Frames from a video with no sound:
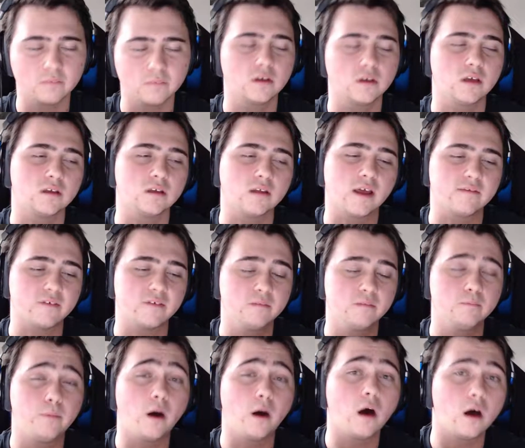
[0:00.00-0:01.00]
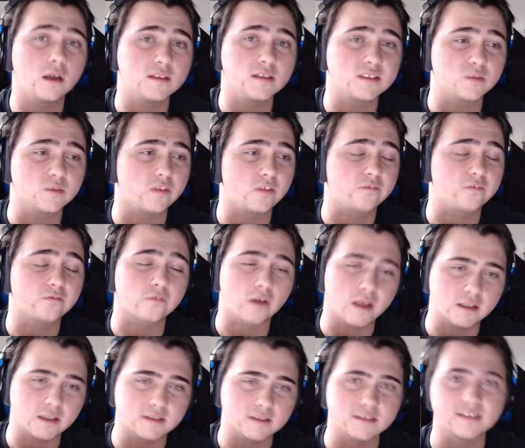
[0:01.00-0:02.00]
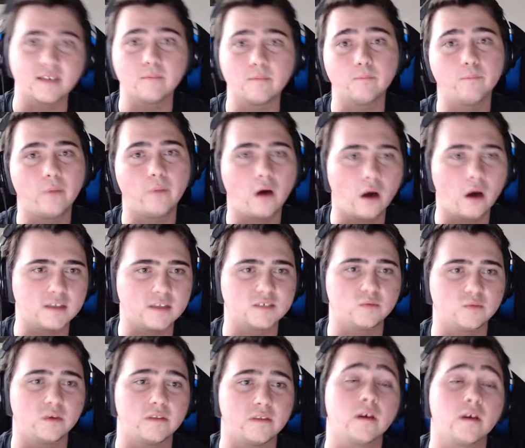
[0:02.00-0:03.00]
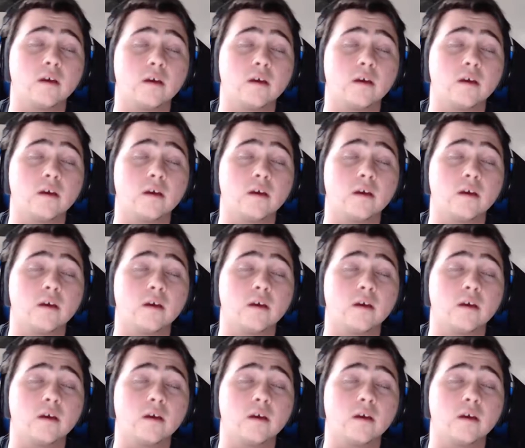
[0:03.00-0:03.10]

and having bonds with friends and bonds with